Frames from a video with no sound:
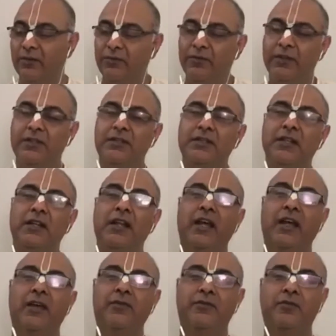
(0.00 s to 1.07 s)
we still
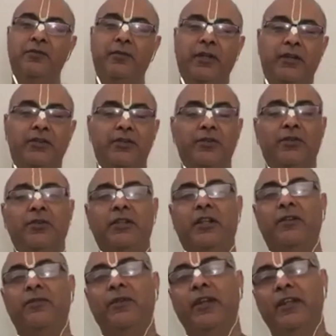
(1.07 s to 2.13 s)
have to make sure
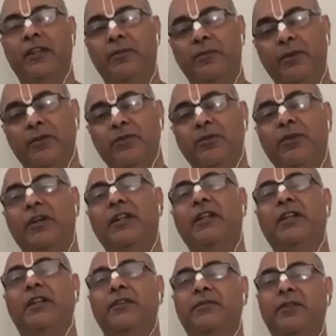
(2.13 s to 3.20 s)
that we are able to earn
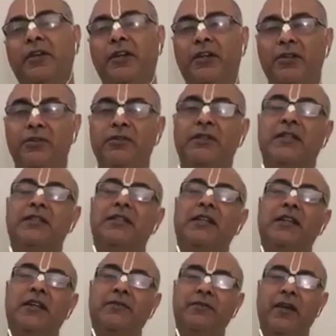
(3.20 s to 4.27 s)
enough to
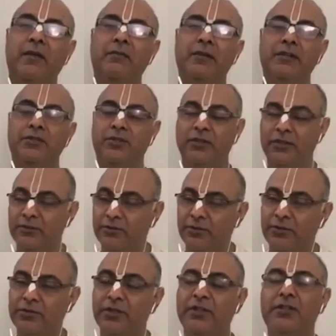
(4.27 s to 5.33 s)
sustain our family. So this
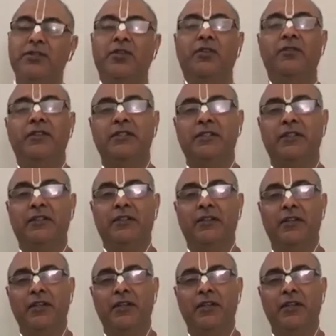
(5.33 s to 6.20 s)
question is always there.